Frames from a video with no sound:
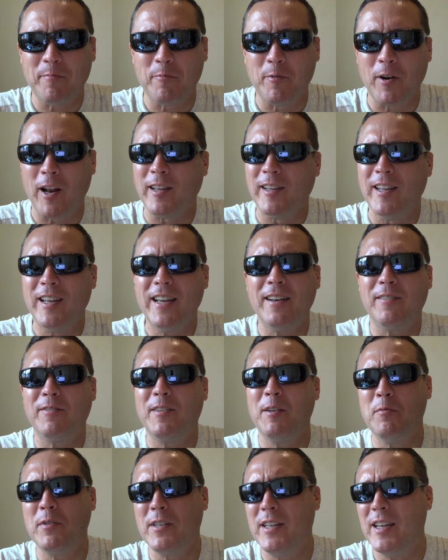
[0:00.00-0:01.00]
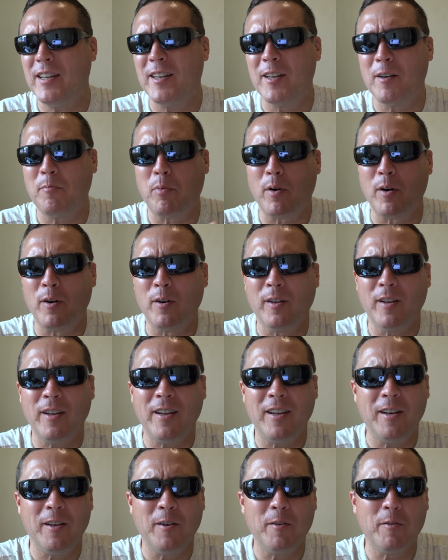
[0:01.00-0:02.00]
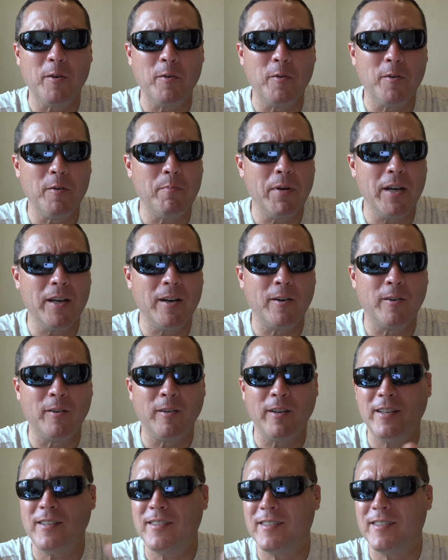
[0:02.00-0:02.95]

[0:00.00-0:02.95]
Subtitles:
When I left, he was getting up early, you know, going to bed early.